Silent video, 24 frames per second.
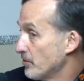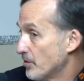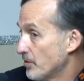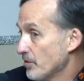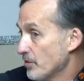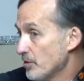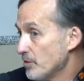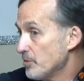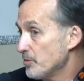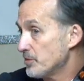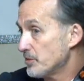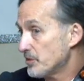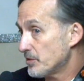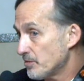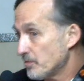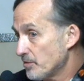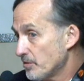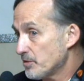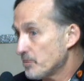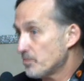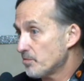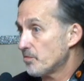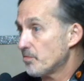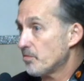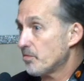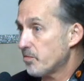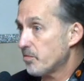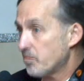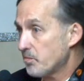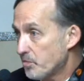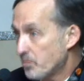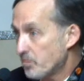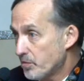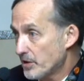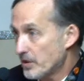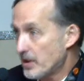groups was
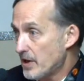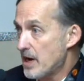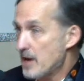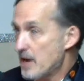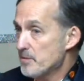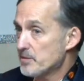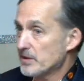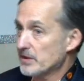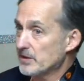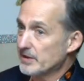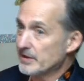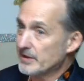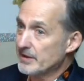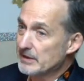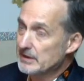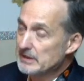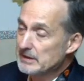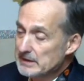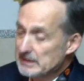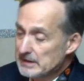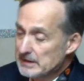predominantly,